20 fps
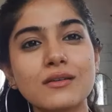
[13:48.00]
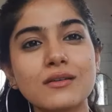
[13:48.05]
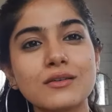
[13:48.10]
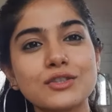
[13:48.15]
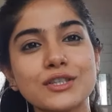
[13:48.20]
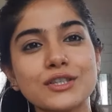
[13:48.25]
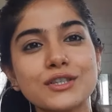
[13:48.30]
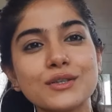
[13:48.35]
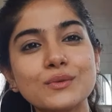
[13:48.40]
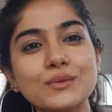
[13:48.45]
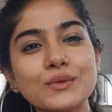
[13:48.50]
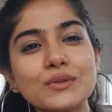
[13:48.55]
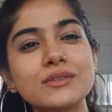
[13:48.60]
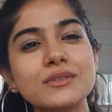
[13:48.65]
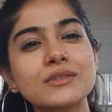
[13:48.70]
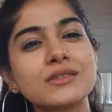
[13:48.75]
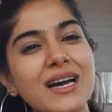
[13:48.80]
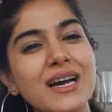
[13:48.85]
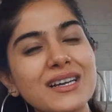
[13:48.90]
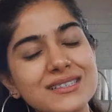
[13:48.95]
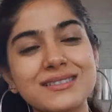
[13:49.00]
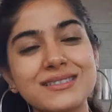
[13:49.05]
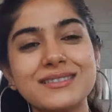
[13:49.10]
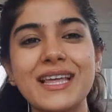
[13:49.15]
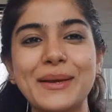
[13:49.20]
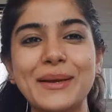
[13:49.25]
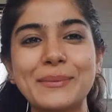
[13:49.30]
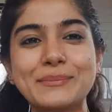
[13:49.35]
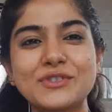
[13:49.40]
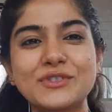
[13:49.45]
urges you to trust
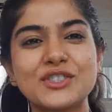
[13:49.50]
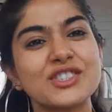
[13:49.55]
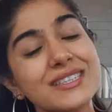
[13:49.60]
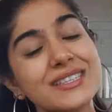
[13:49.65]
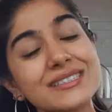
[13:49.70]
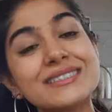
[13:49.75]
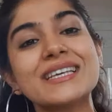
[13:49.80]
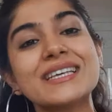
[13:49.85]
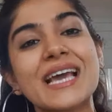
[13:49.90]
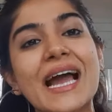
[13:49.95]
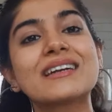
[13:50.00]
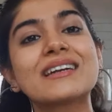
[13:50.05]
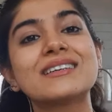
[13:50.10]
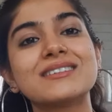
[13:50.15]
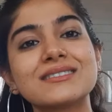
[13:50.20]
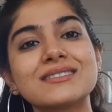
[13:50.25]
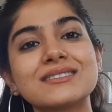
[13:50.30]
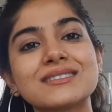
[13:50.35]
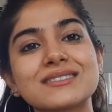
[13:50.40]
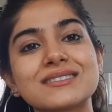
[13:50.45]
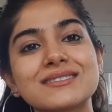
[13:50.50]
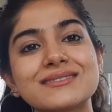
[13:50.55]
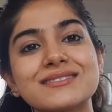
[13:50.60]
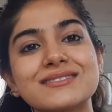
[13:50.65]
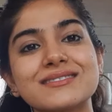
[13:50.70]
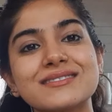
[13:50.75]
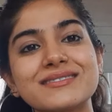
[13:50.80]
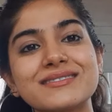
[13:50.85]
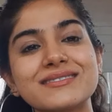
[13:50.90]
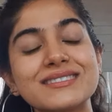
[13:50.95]
them, trust the actors.
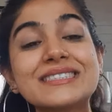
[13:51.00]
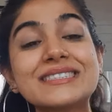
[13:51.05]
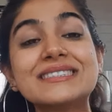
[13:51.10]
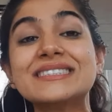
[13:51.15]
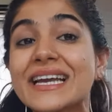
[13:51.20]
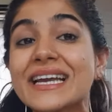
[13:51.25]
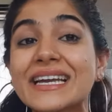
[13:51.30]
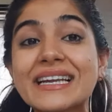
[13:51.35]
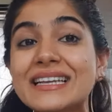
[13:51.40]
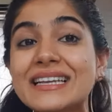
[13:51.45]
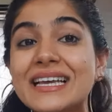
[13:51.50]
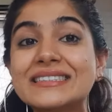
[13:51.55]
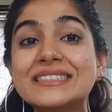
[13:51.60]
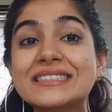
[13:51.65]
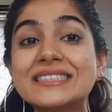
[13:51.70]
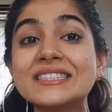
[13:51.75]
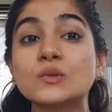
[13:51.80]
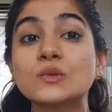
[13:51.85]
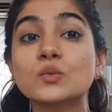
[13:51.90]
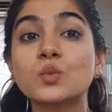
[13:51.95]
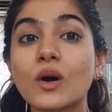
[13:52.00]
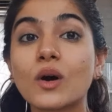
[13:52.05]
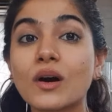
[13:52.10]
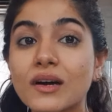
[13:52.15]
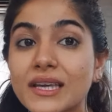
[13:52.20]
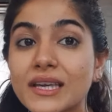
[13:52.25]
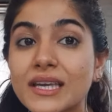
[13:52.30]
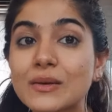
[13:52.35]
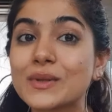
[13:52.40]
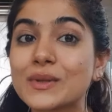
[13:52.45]
The second lesson is
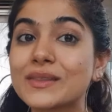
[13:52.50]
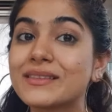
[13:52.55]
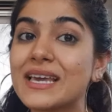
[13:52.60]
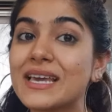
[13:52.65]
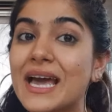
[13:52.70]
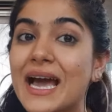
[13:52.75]
working with the